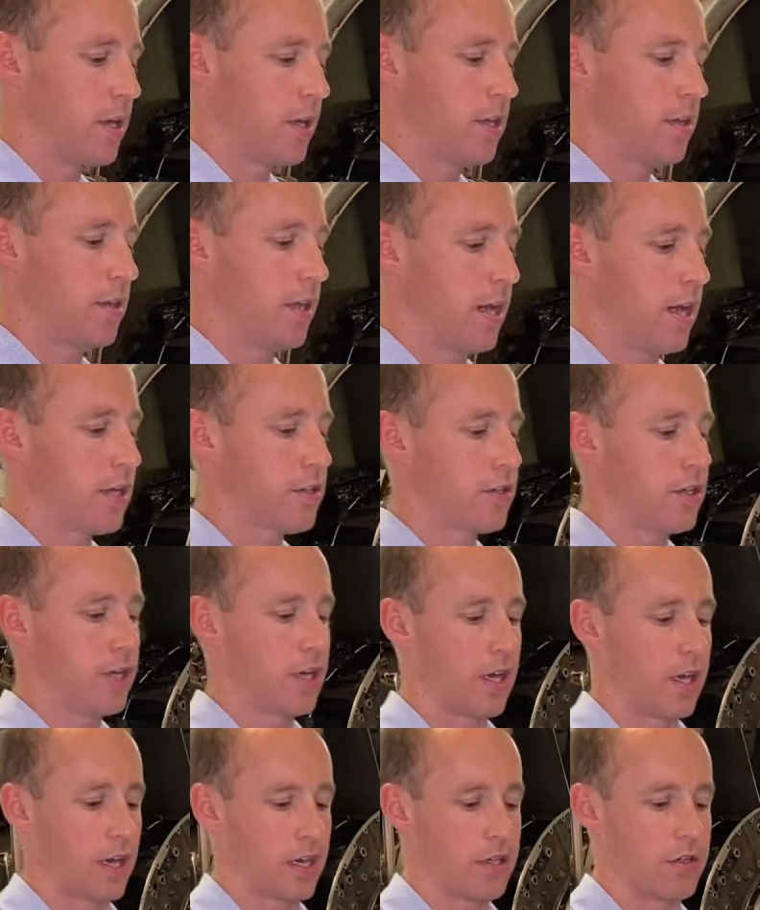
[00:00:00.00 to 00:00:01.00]
They actually
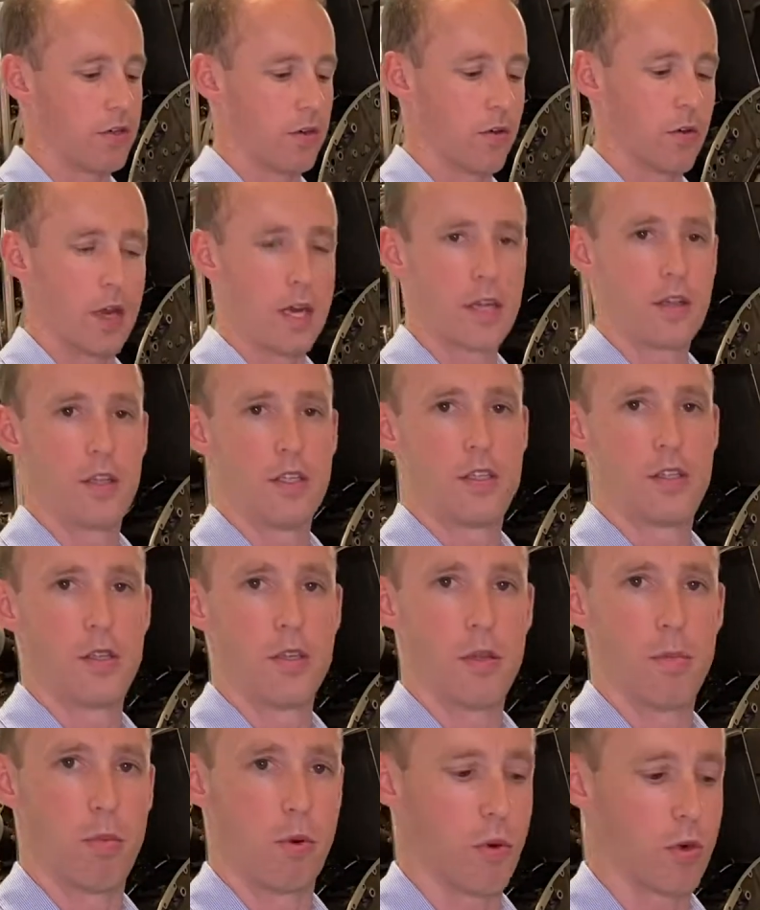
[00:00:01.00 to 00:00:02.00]
connect directly to
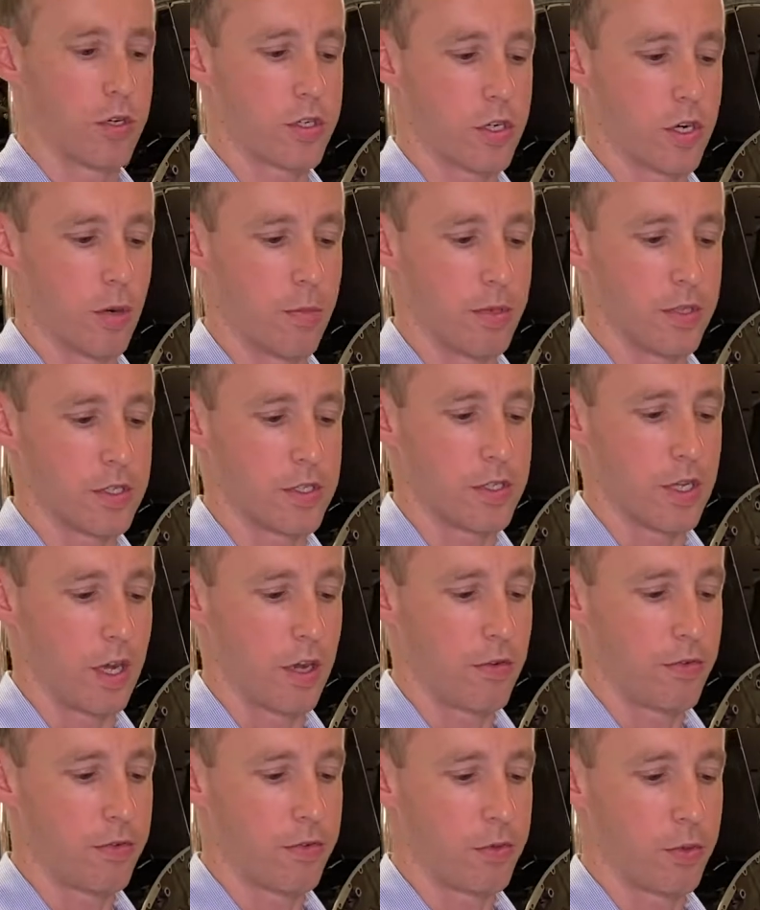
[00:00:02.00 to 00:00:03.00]
the borescope
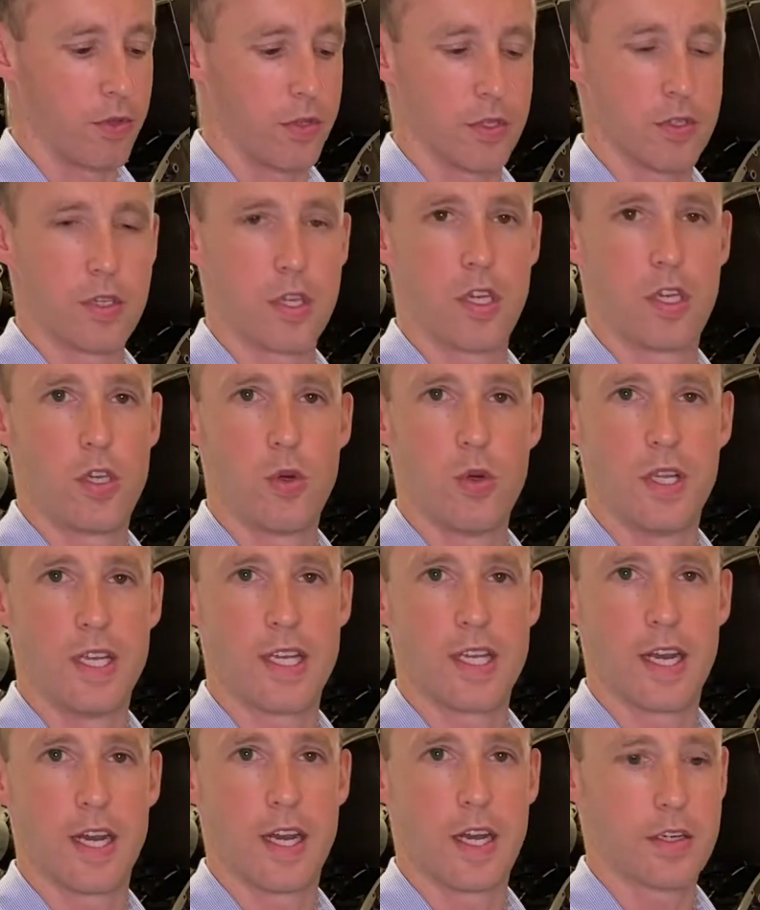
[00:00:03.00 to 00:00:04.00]
itself through this
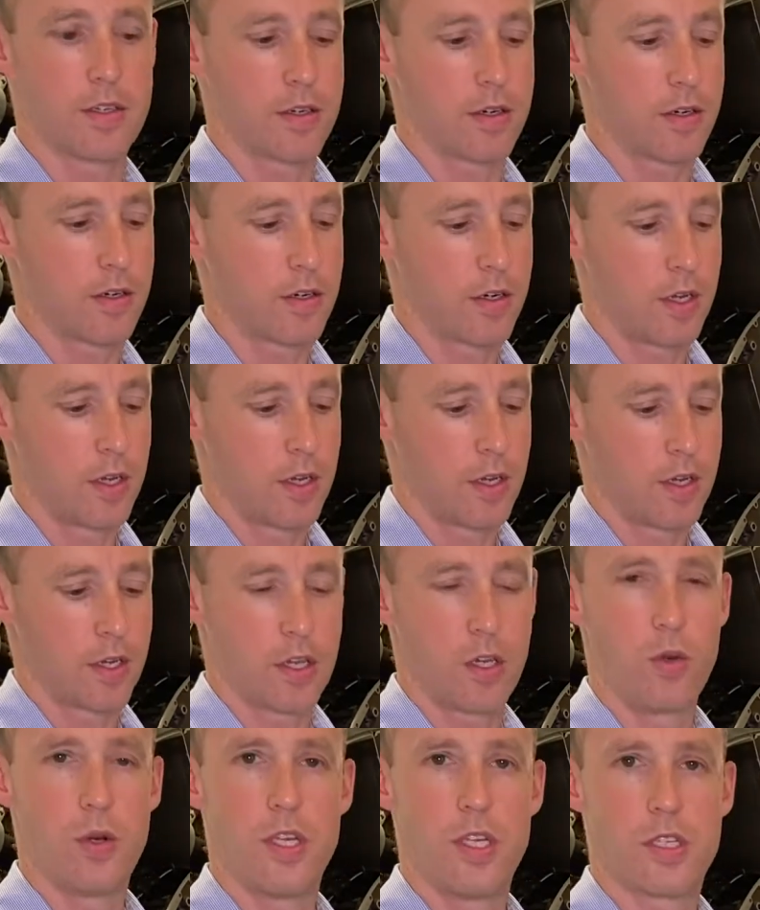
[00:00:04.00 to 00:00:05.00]
QD connector.
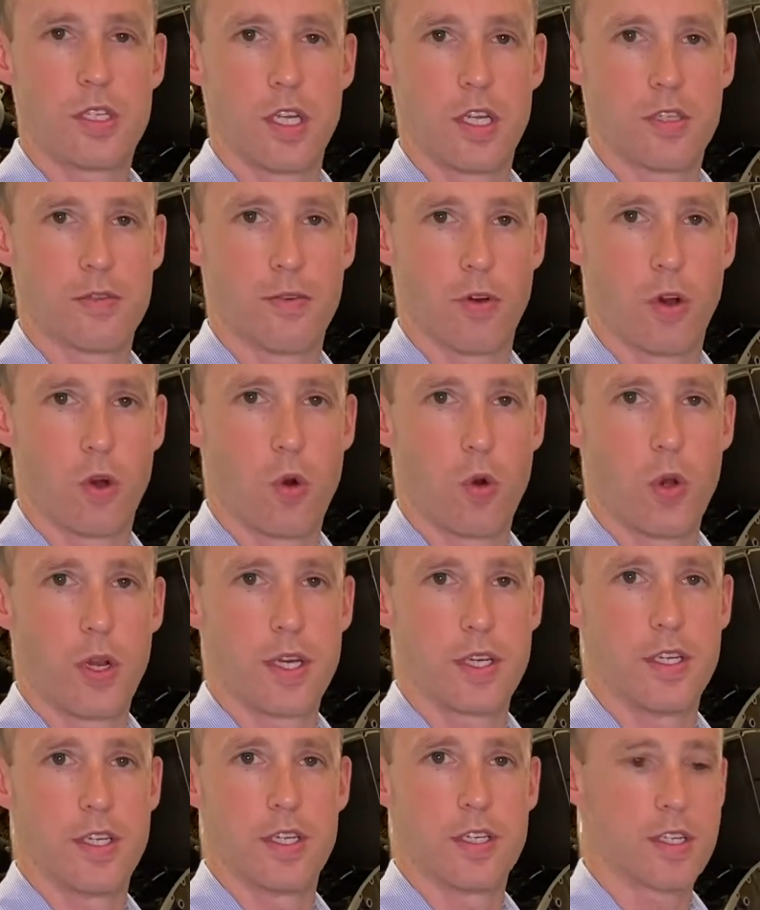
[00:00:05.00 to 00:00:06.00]
QD stands for
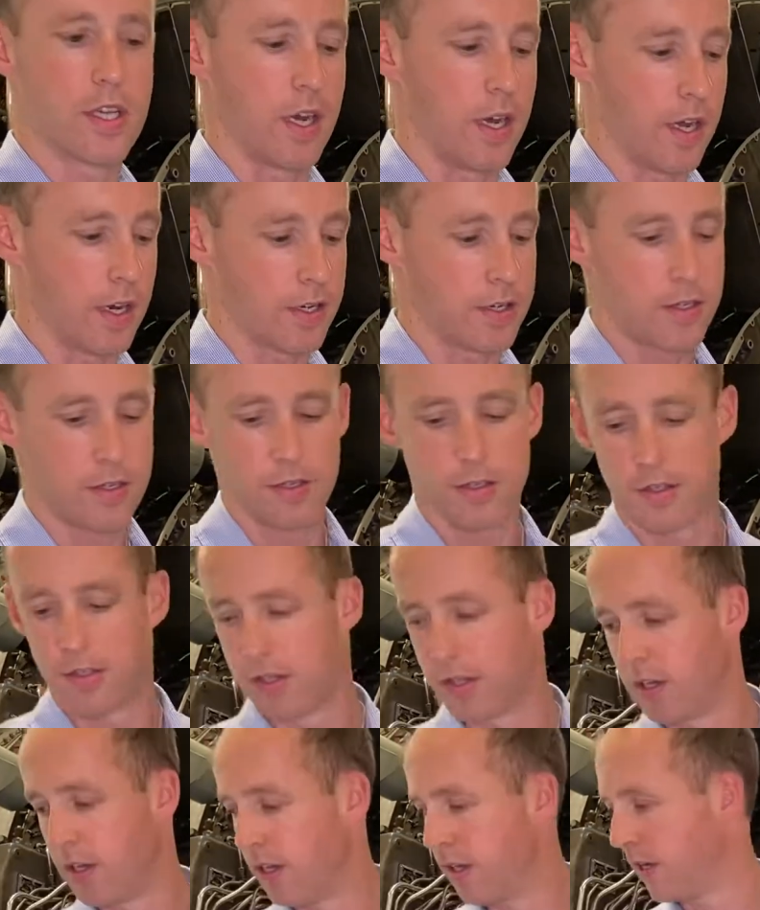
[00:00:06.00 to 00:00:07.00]
Quick Disconnect.
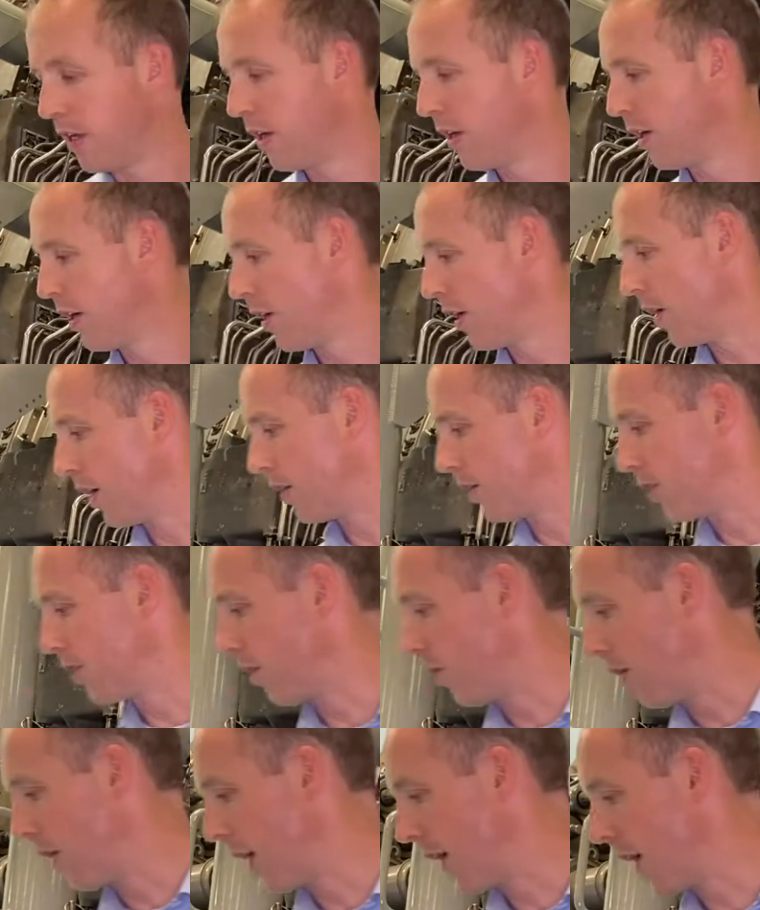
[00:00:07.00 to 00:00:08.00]
And
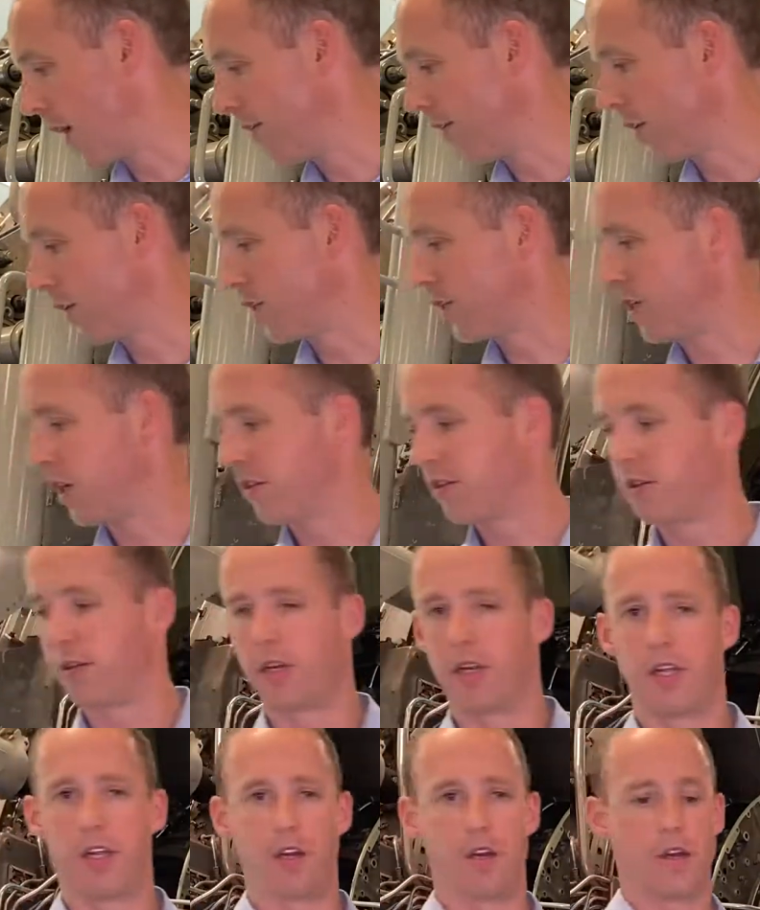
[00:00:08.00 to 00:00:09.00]
so I have an accessory
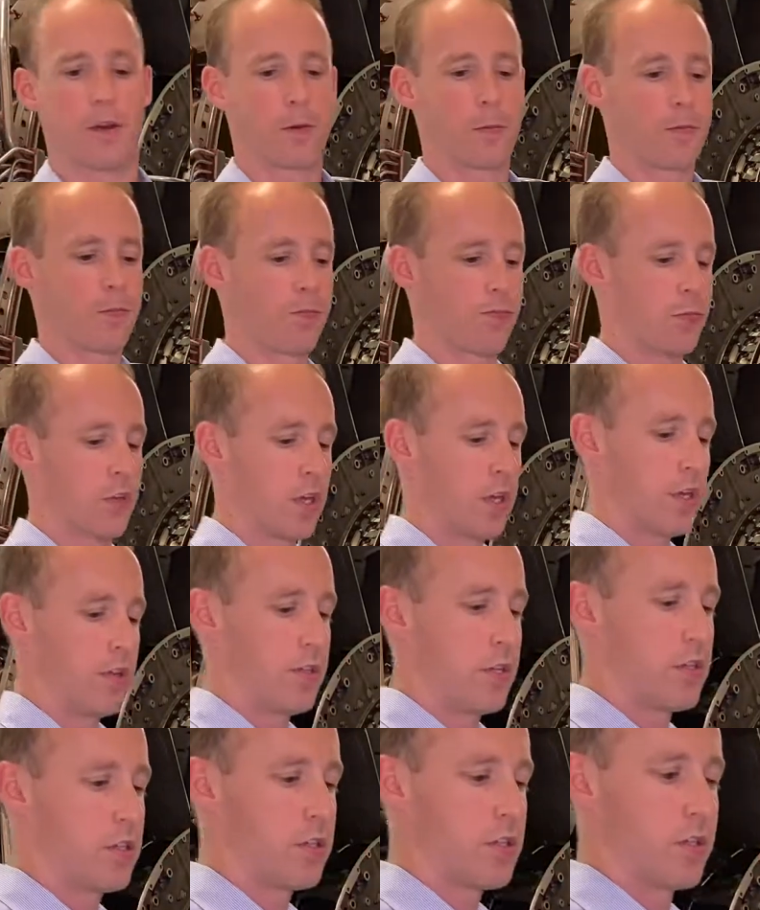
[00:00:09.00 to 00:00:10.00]
here.
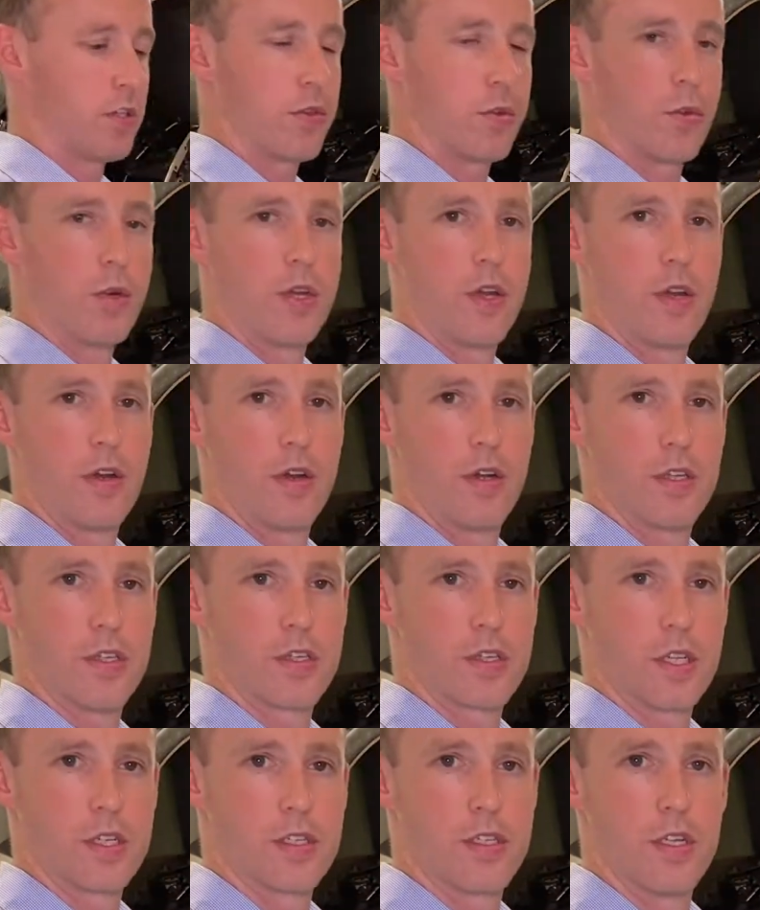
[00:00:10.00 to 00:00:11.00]
This is a
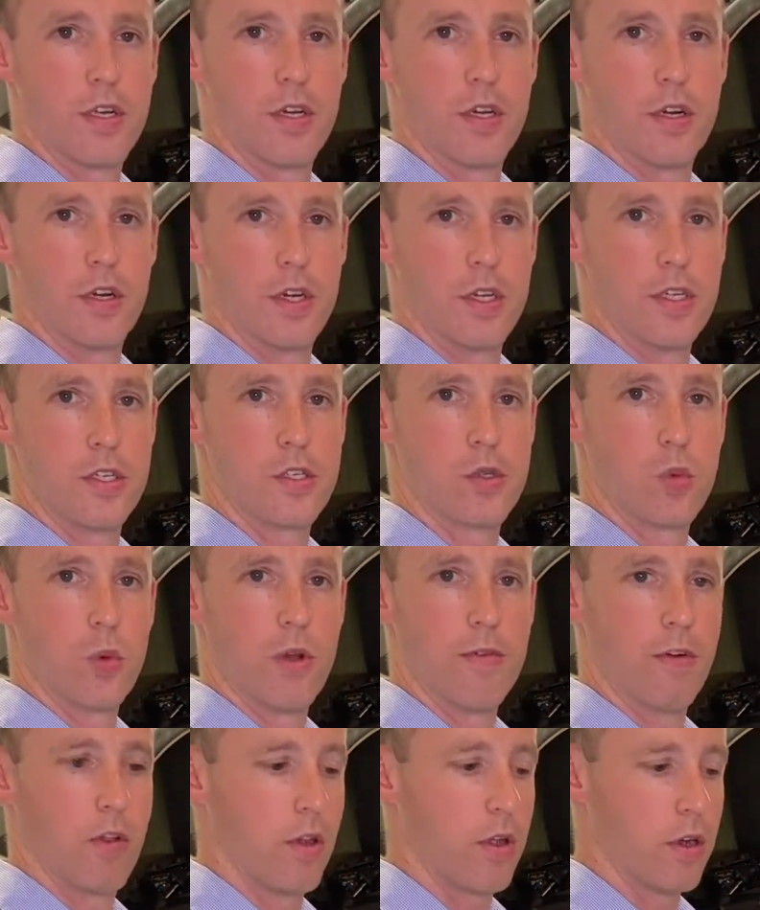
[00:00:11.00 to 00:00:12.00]
360-degree
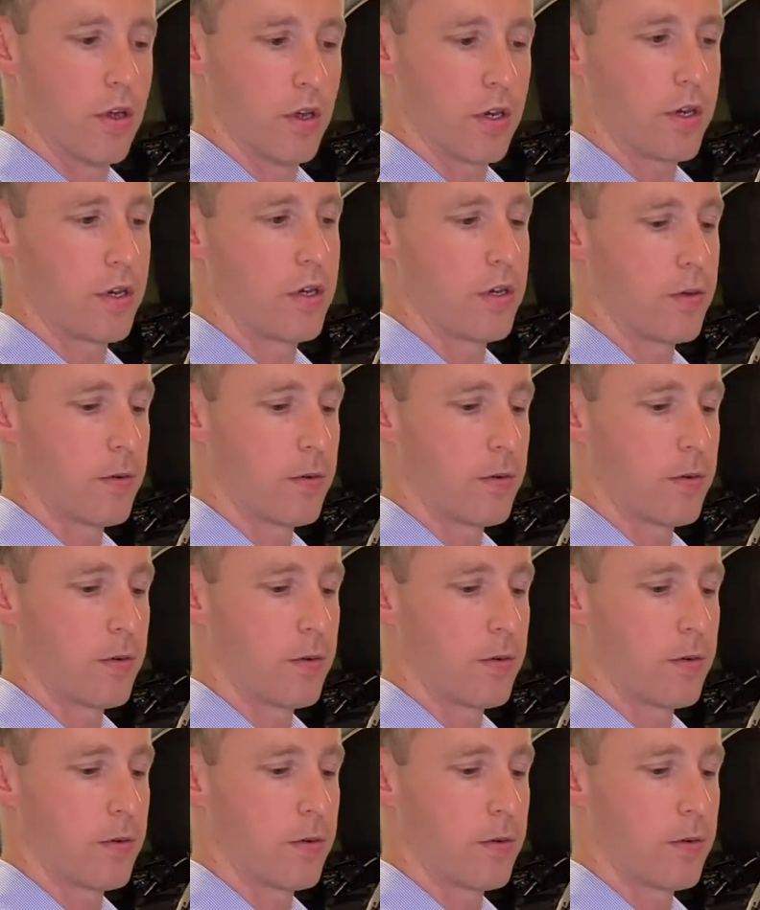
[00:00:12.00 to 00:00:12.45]
swivel hook,